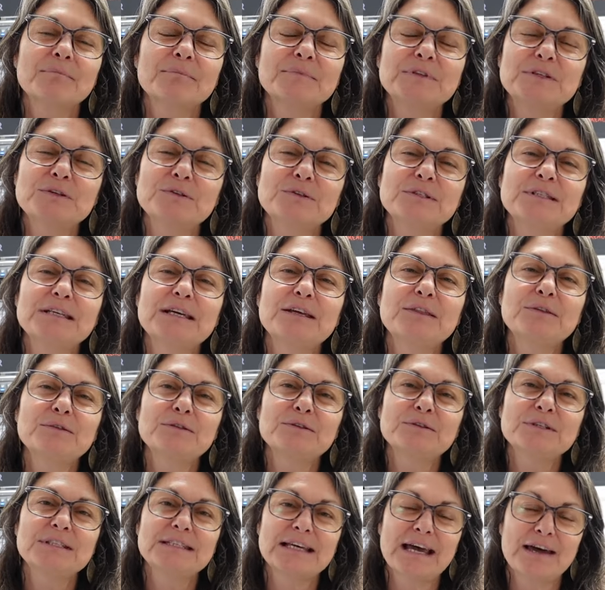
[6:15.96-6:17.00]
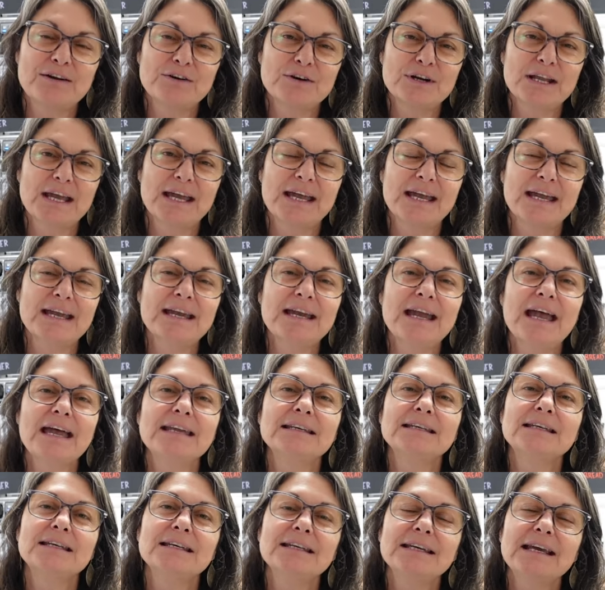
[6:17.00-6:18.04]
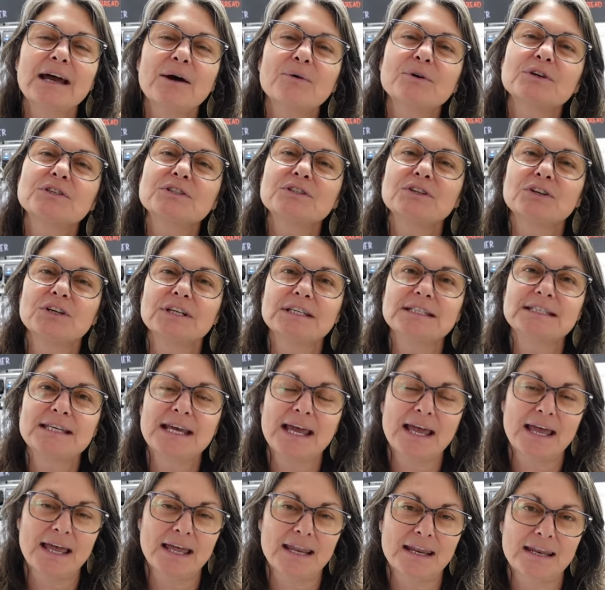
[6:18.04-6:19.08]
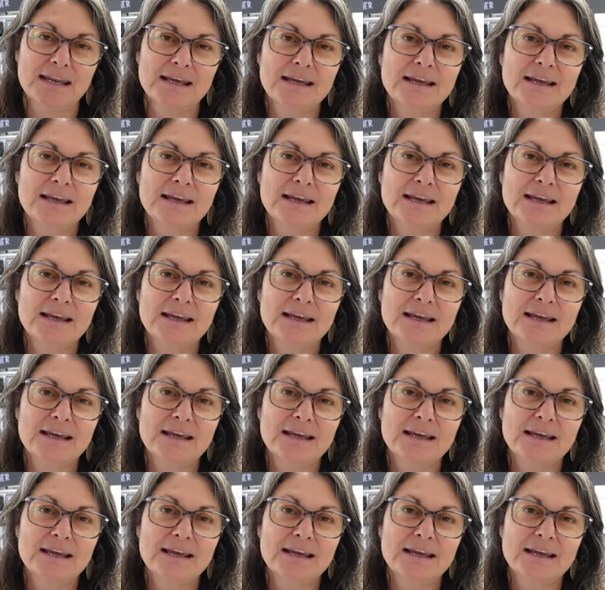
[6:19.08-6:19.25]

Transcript: Tuesday through Saturday, and kitty hours start at ten.